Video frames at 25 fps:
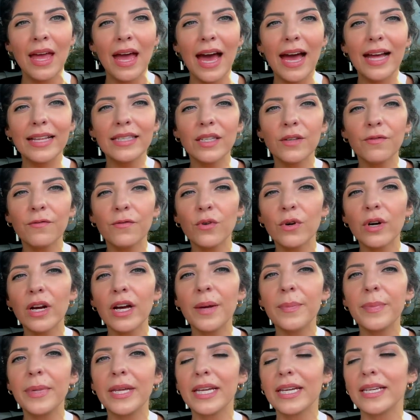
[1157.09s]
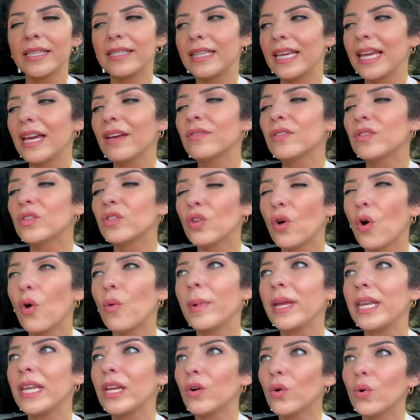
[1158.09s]
at Sephora because they have so
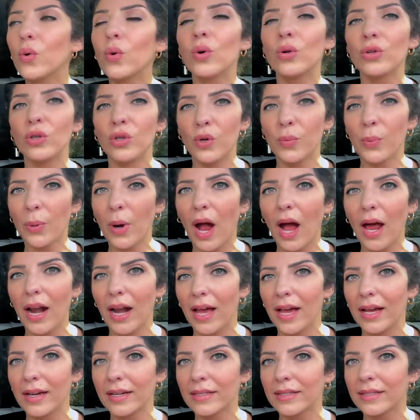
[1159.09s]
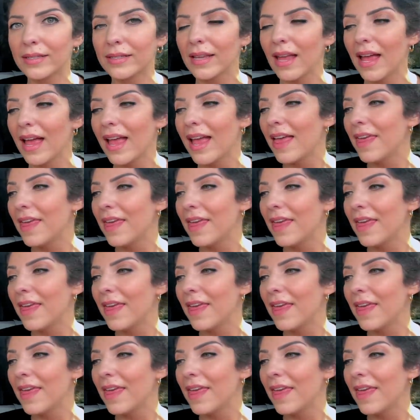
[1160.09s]
many cool new products.